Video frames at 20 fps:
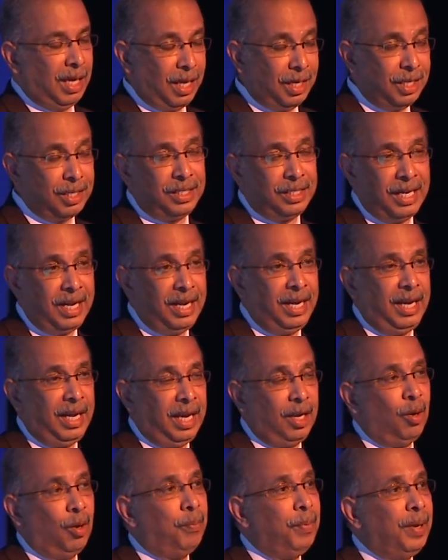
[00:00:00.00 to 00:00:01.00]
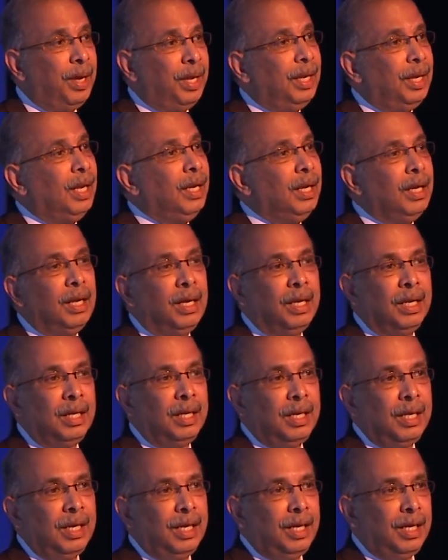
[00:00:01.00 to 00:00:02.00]
understanding and opinion
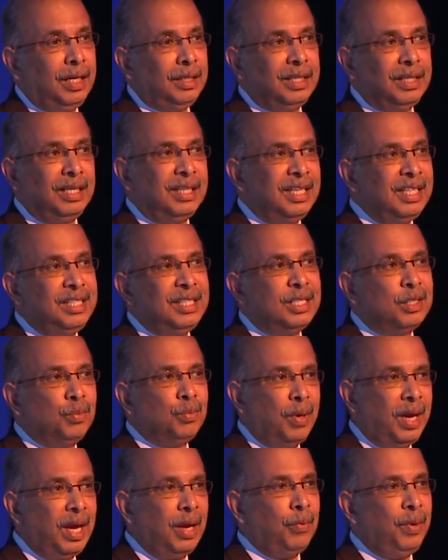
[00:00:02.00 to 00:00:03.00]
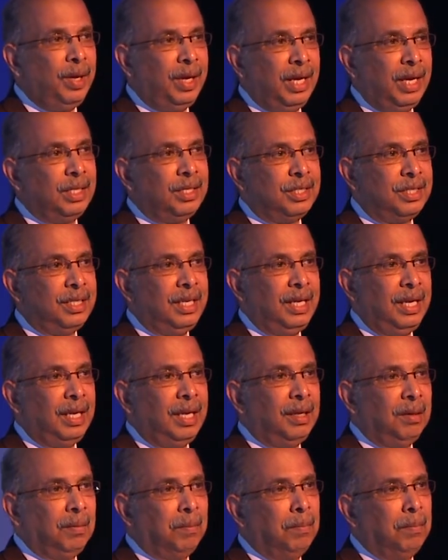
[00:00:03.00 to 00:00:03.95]
that this is where we can see